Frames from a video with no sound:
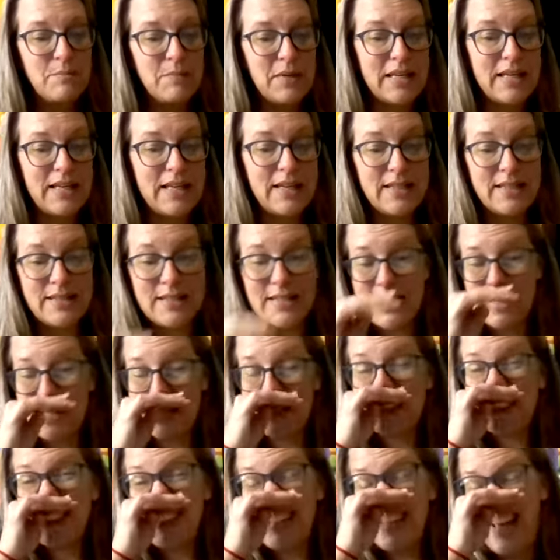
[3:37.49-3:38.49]
Because
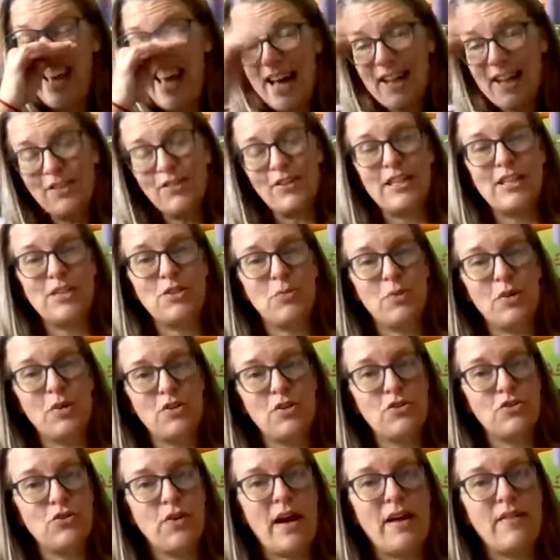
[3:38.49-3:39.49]
calories
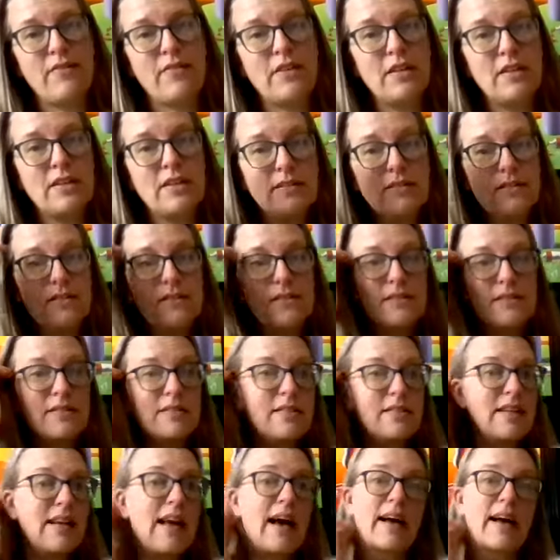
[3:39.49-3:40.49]
were the driver,
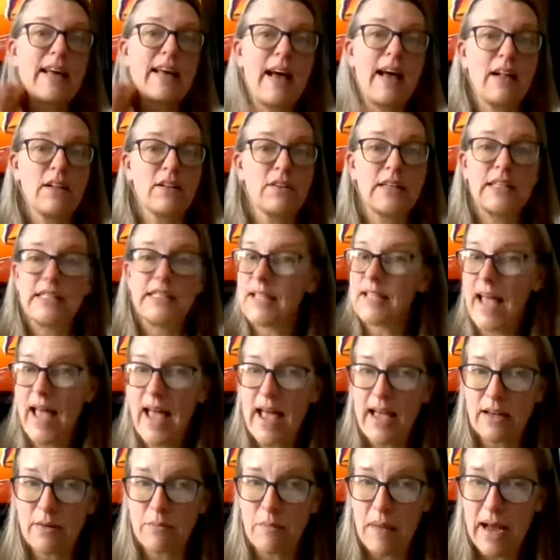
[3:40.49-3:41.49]
not calories
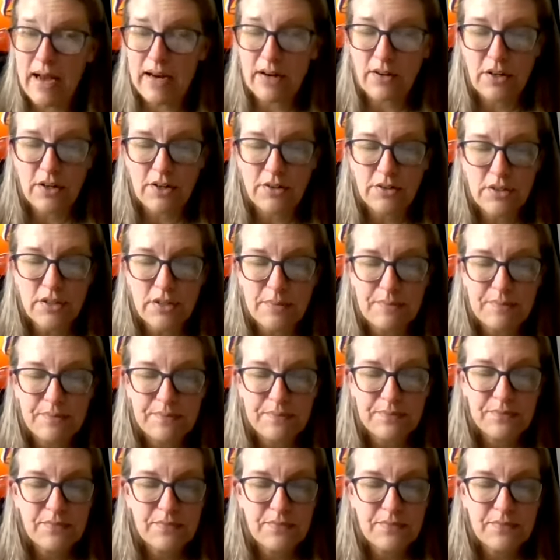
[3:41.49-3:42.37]
and macros.